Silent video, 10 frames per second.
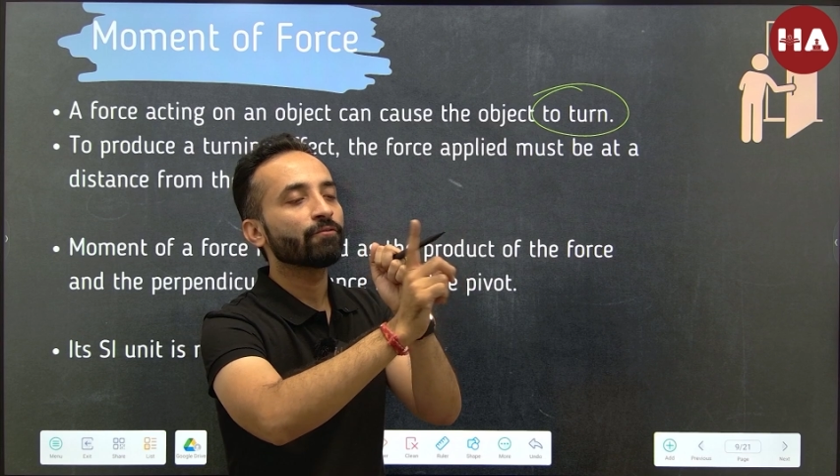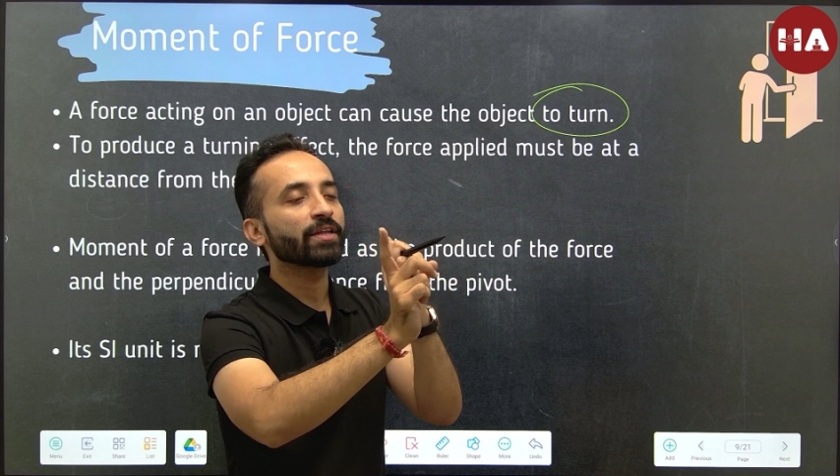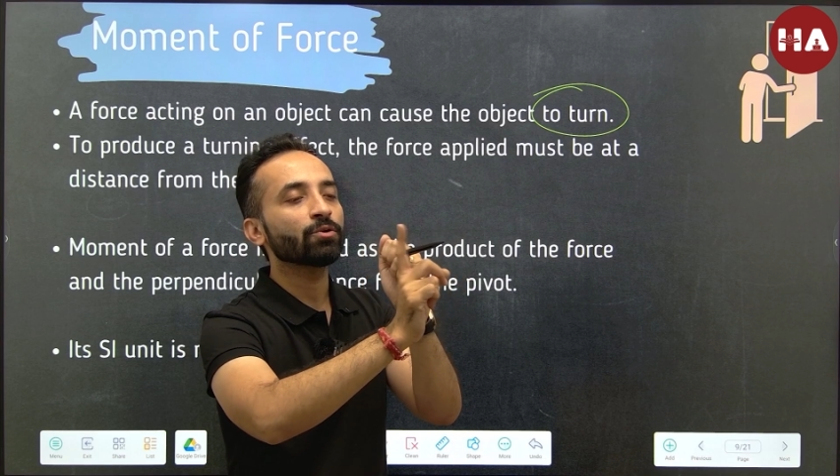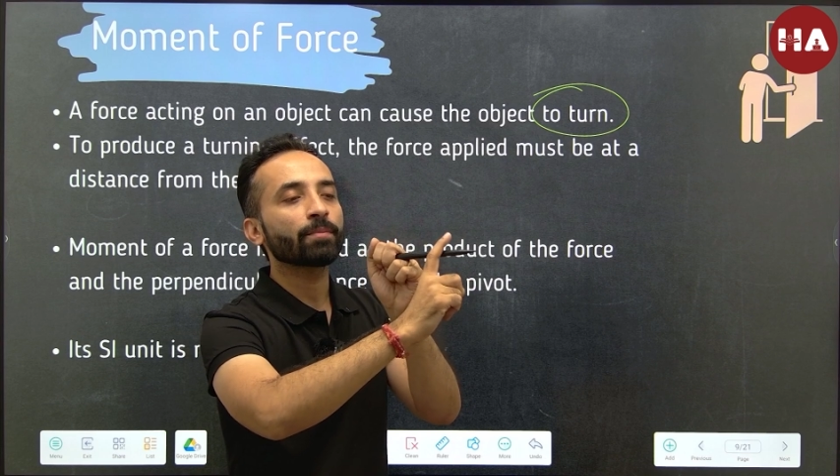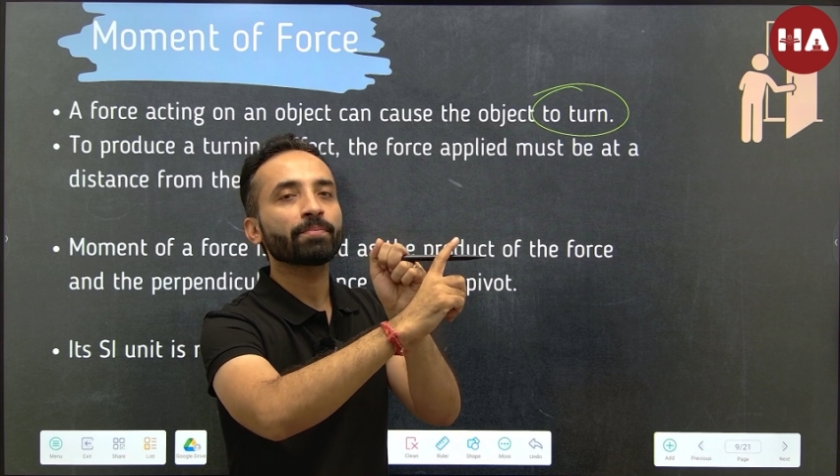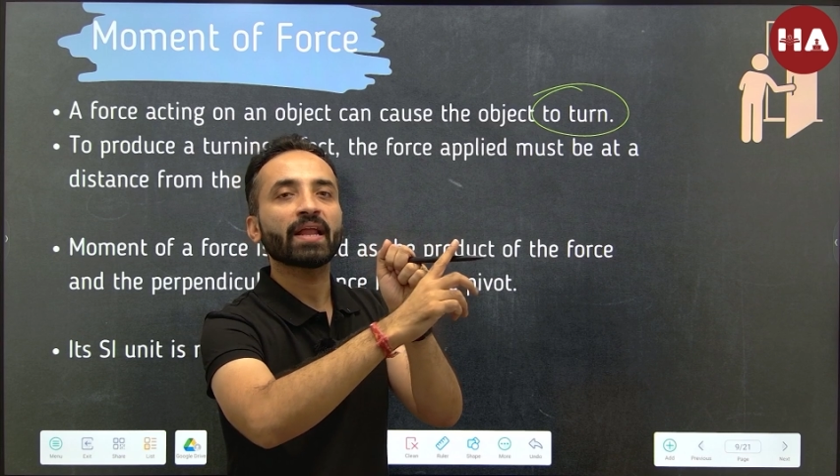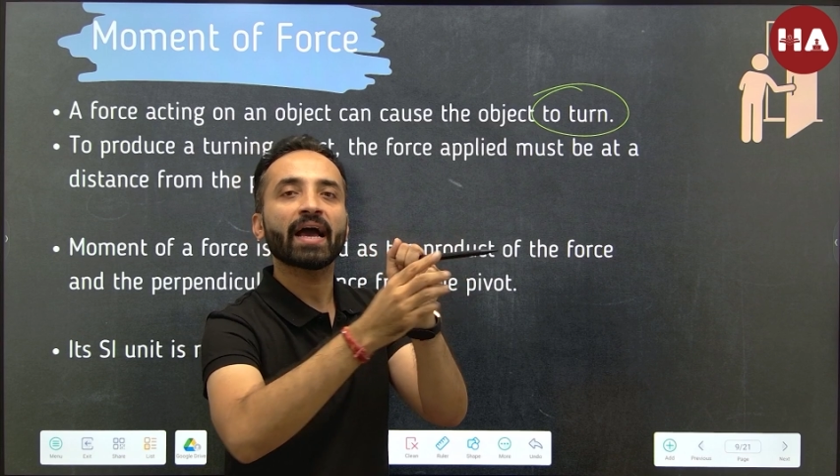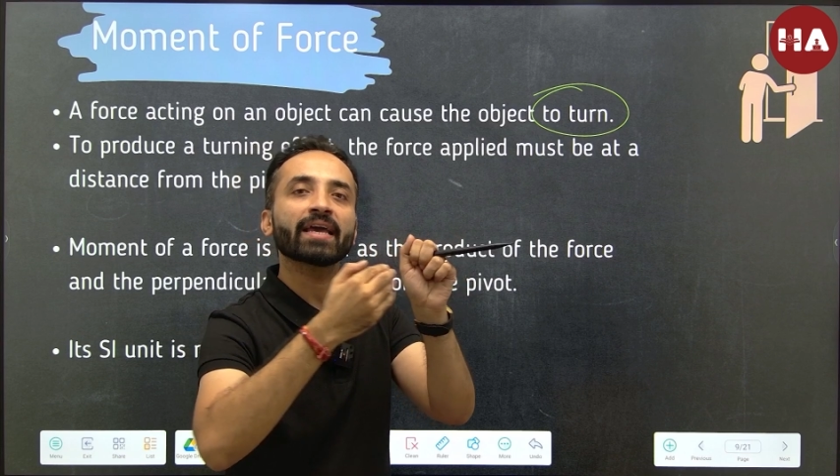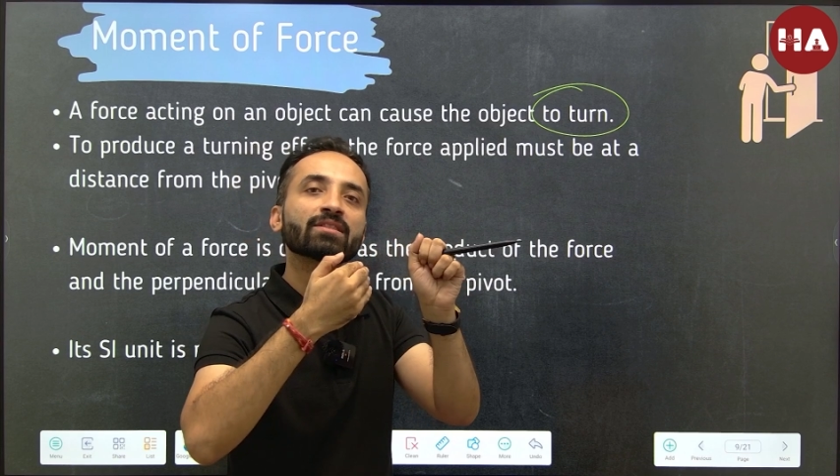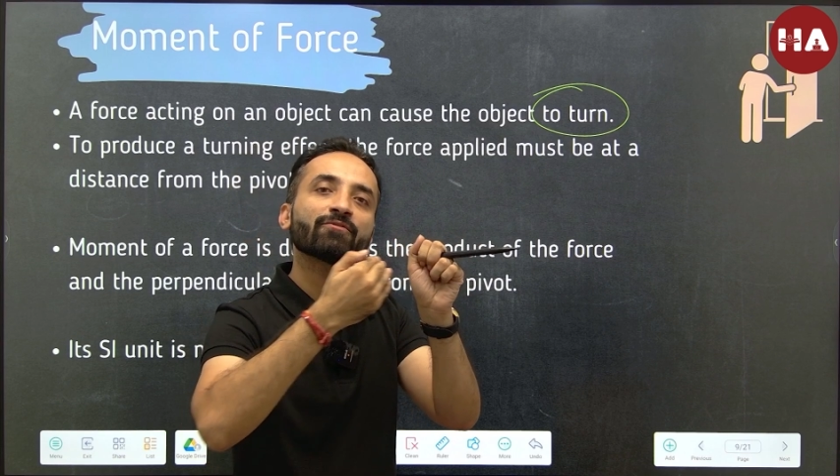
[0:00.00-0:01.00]
when you
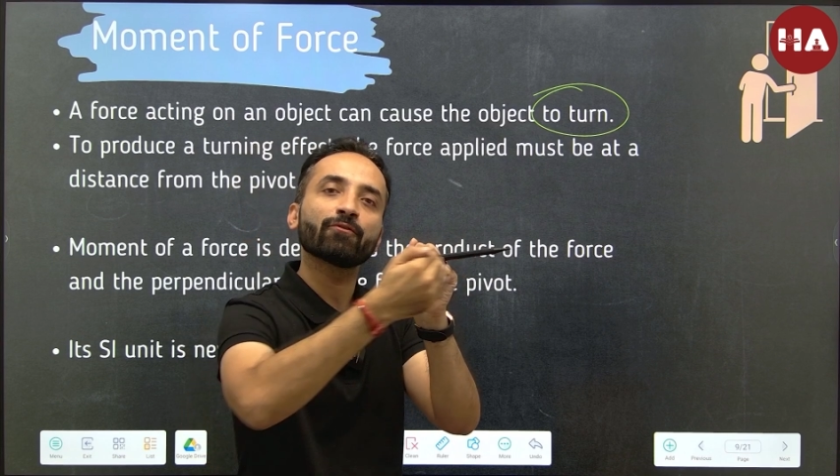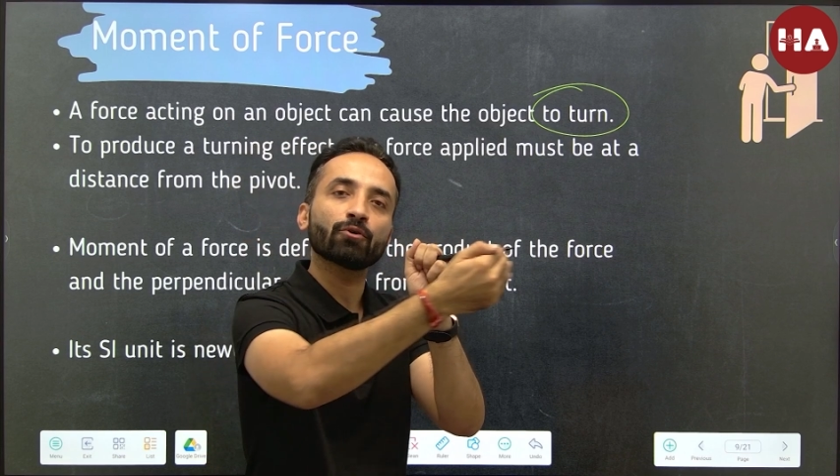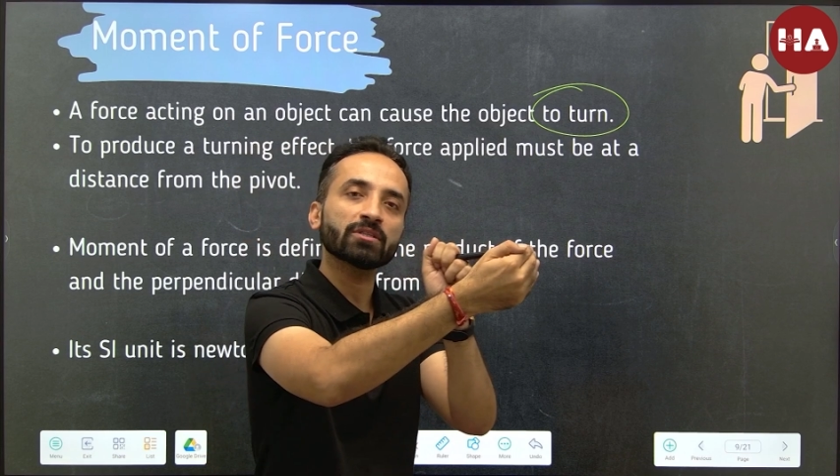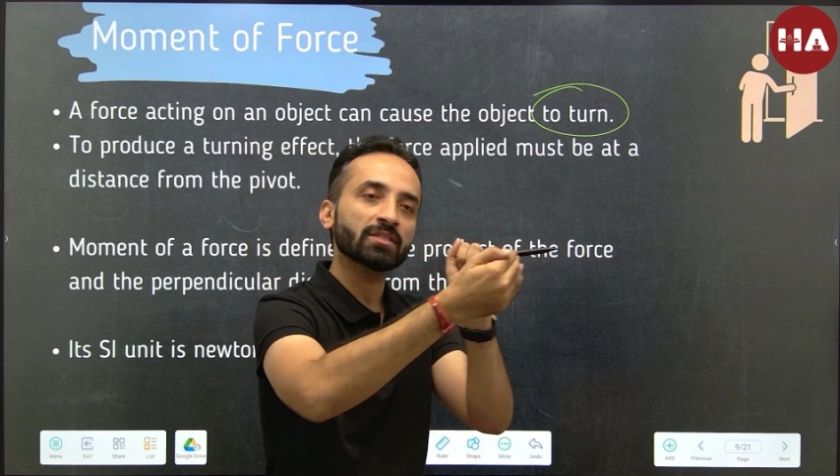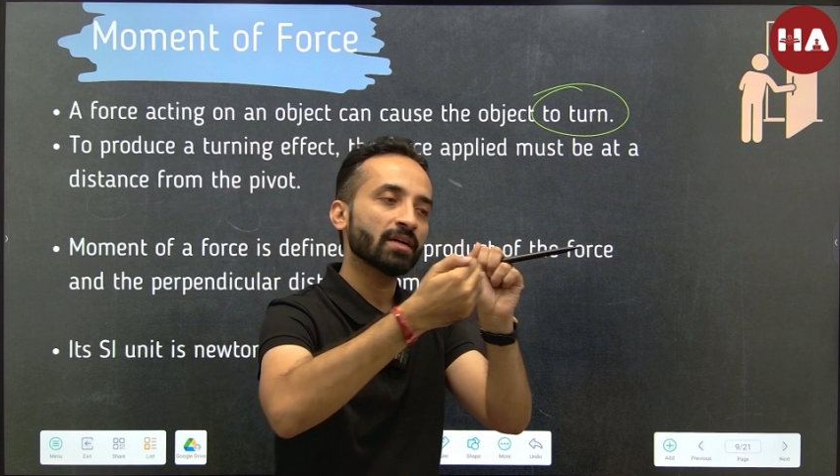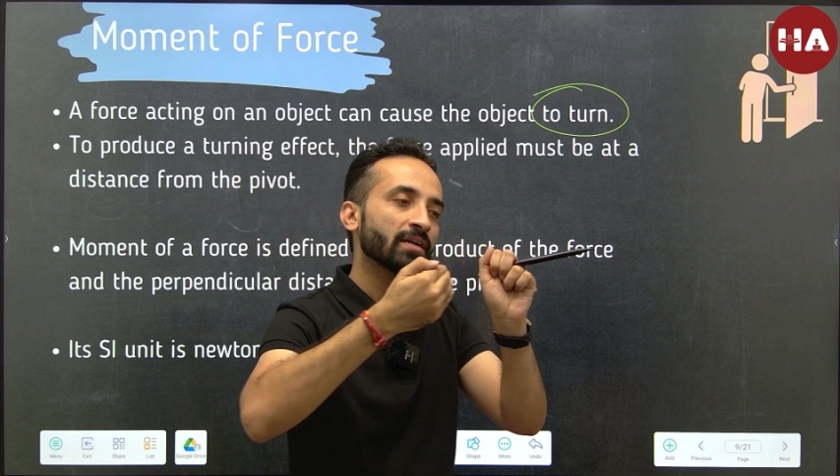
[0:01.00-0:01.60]
apply the force